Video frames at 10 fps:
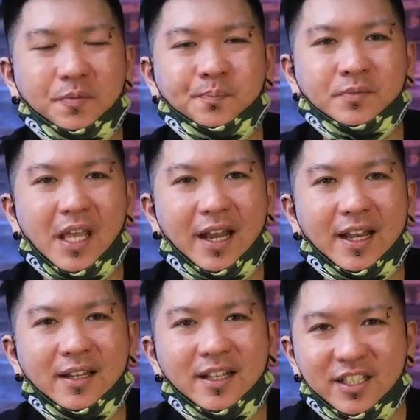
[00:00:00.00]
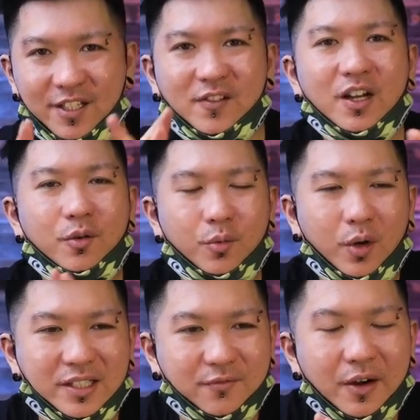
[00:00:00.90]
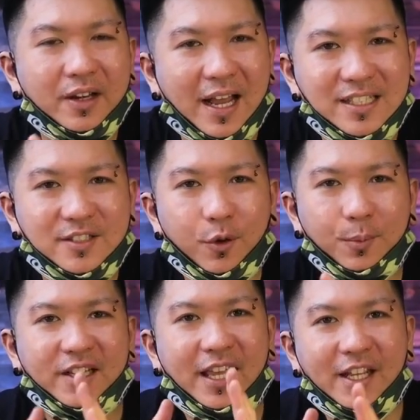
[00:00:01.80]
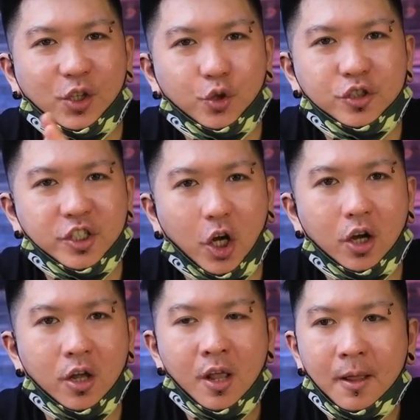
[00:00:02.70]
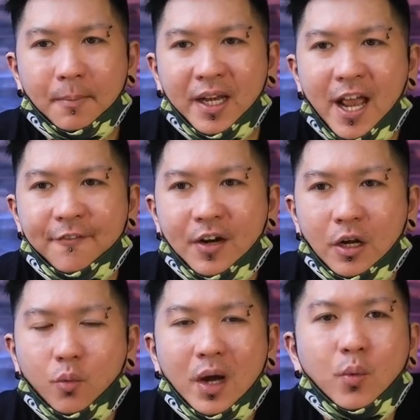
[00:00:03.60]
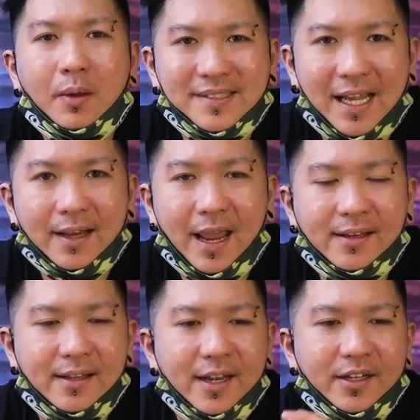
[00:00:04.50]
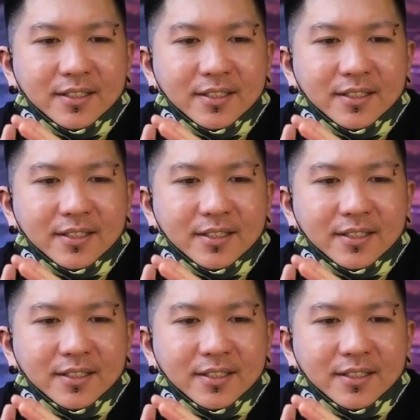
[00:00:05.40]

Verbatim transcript: you know. And then the shifter was very nice from the K-Tune store, but then I found out one website and there